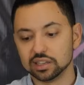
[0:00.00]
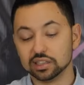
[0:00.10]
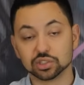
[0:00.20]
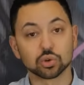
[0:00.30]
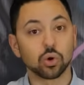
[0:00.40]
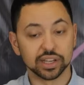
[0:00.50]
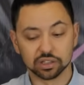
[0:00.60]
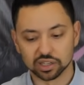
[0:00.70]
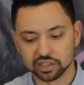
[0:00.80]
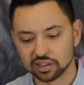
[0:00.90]
is quite
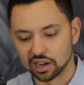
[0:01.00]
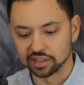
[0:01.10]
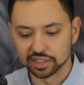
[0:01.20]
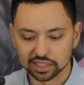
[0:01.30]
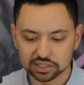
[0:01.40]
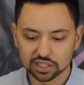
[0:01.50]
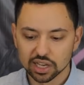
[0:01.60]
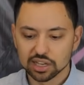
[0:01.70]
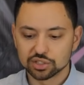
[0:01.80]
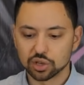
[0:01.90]
good on this.
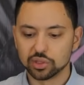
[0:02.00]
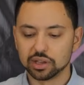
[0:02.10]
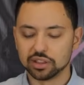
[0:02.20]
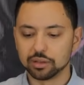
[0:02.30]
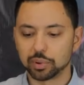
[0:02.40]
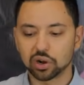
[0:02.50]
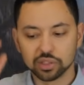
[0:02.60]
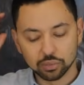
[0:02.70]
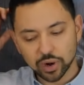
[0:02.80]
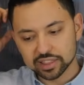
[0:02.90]
So
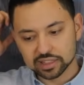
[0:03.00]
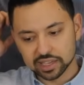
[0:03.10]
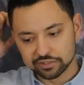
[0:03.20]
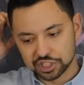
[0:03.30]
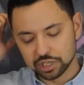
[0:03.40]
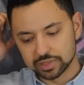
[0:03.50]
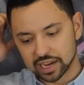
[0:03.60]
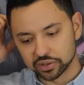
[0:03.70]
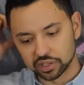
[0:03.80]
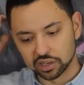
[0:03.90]
the way that they've cheaped
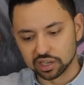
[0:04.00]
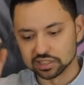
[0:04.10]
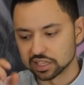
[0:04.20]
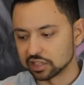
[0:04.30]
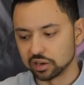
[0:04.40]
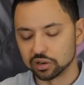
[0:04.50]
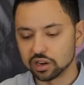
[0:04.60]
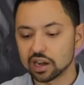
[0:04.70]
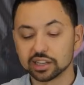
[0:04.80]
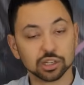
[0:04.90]
out here is that they are
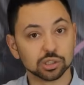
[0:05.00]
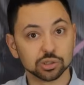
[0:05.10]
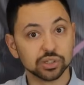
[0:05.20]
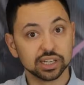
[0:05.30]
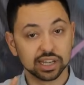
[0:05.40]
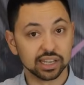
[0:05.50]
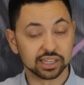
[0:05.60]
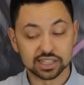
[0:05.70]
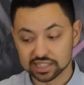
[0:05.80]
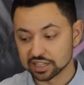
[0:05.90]
not including a
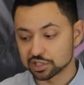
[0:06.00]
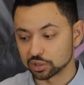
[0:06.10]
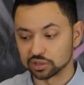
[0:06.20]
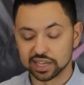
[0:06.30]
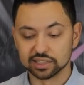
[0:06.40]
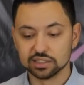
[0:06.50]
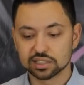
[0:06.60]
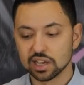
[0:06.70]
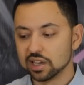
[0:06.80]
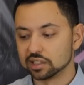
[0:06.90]
condenser
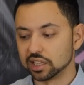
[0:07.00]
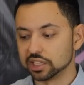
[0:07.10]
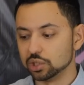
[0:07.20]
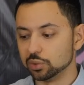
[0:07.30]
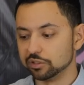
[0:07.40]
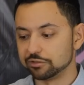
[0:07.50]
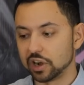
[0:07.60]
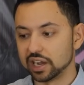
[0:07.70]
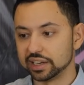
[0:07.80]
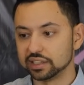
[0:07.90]
lens like you would
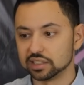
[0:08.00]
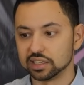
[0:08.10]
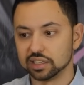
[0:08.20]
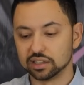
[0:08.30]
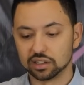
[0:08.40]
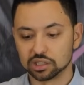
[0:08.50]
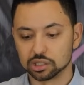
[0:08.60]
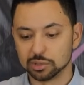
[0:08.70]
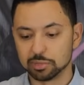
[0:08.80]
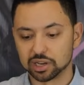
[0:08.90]
find in a
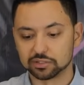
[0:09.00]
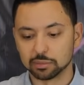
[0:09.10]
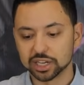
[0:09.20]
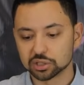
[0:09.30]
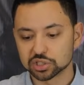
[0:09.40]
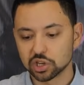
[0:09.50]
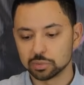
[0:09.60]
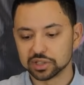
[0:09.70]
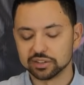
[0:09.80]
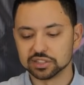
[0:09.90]
little bit better of a
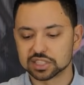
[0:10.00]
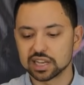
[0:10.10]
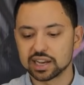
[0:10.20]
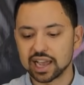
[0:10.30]
microscope. They instead